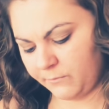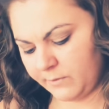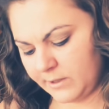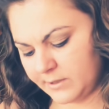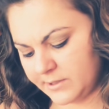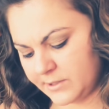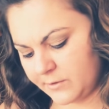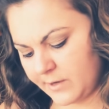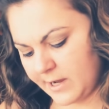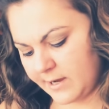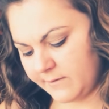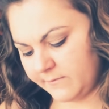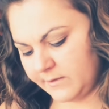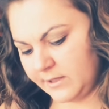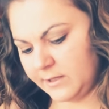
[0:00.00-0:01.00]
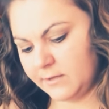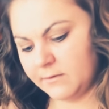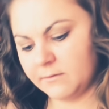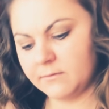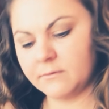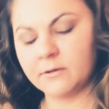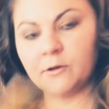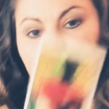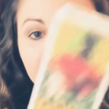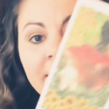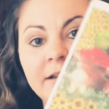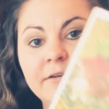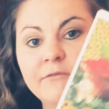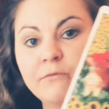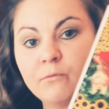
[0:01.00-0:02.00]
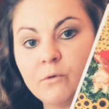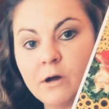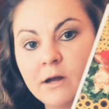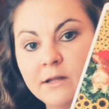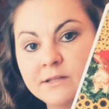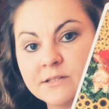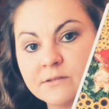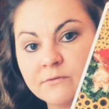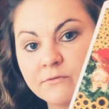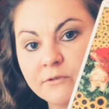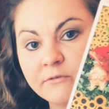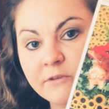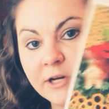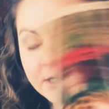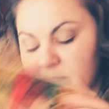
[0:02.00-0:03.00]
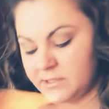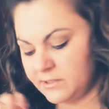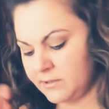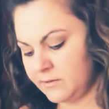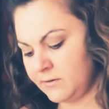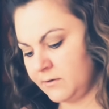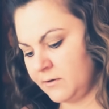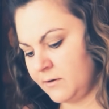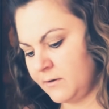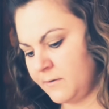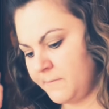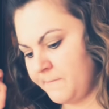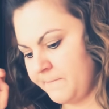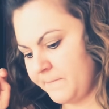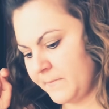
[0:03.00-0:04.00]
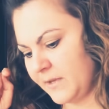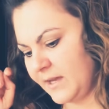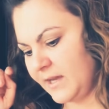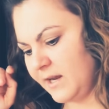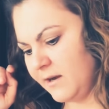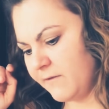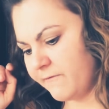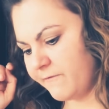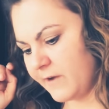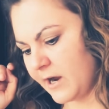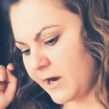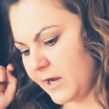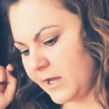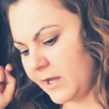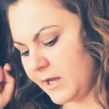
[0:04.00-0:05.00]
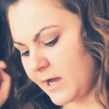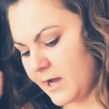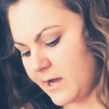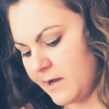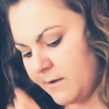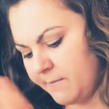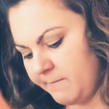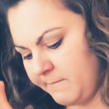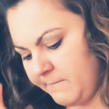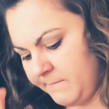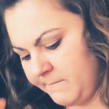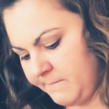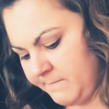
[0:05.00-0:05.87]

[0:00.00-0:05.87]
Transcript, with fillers: we also have the Queen of Wands reverse. Getting a very um,